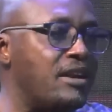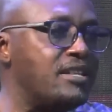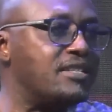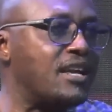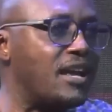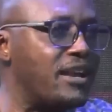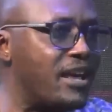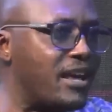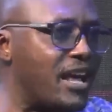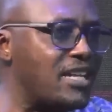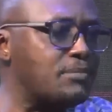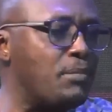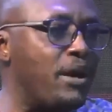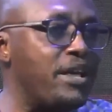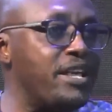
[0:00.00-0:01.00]
Now, this cardiac
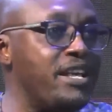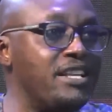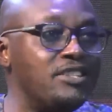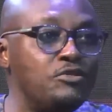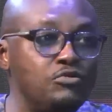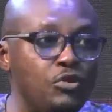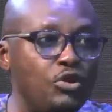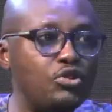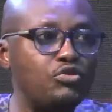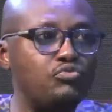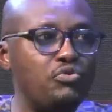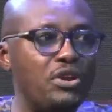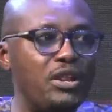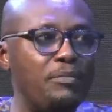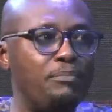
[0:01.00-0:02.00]
asthma is
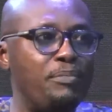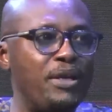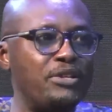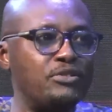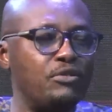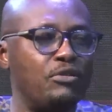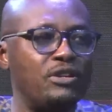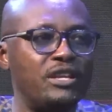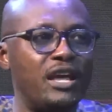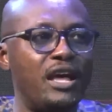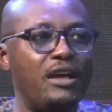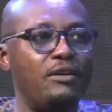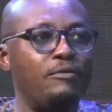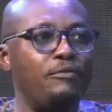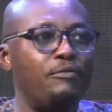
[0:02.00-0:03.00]
not really based on the
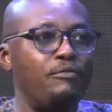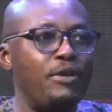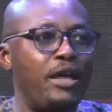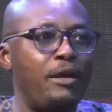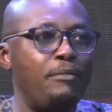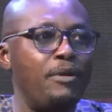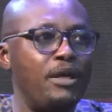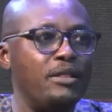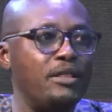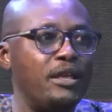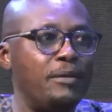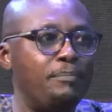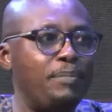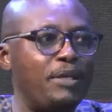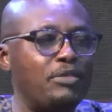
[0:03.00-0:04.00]

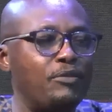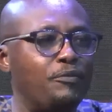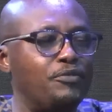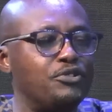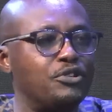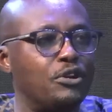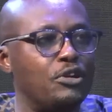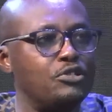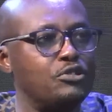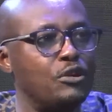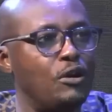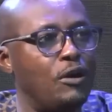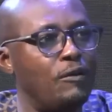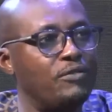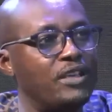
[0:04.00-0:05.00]

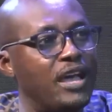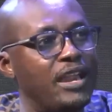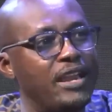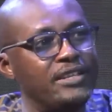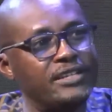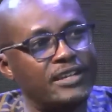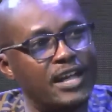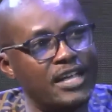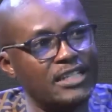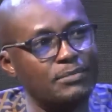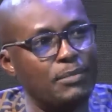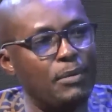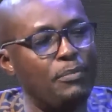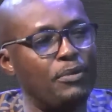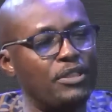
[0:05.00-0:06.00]
pathophysiology of the allergic
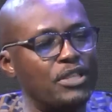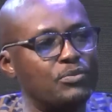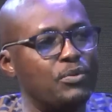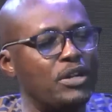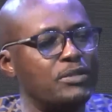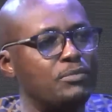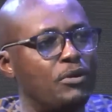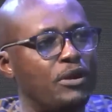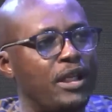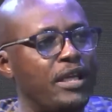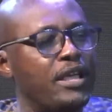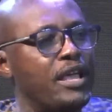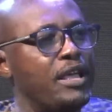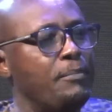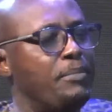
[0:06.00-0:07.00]
asthma, but this one is more
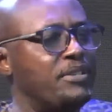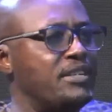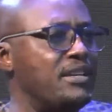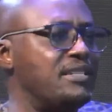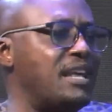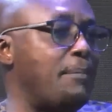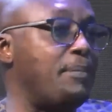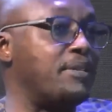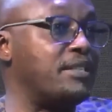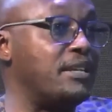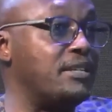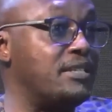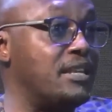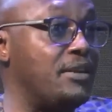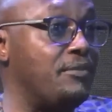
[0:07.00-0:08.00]
like person is
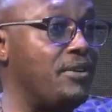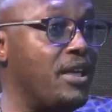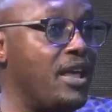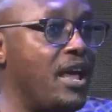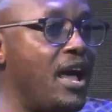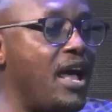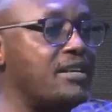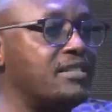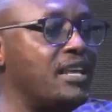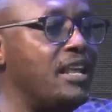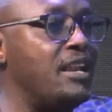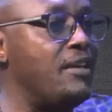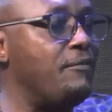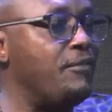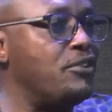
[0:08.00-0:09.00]
hypertensive, has
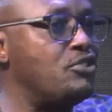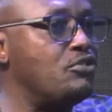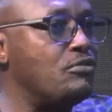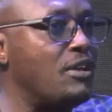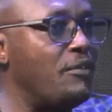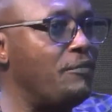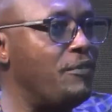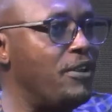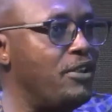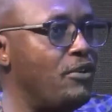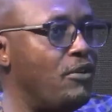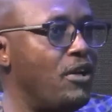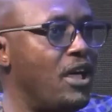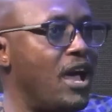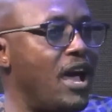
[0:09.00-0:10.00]
a left ventricular
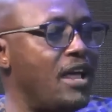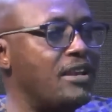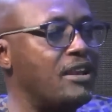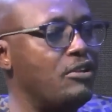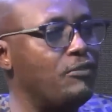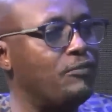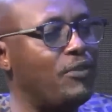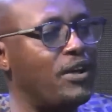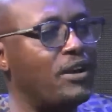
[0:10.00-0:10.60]
failure, and then you